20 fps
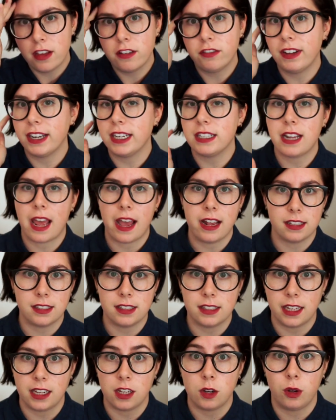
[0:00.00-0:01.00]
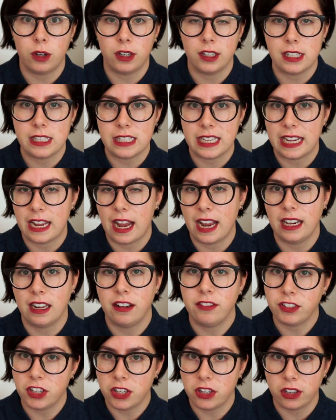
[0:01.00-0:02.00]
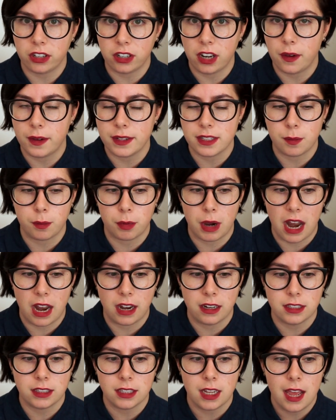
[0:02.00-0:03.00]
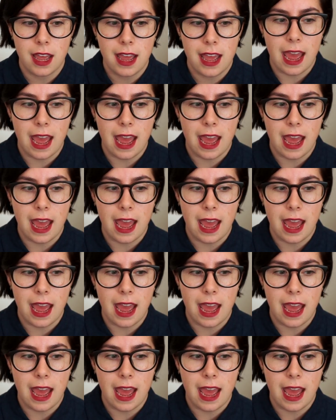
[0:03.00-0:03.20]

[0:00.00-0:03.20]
fantastic quality. I love Uniqlo as a brand.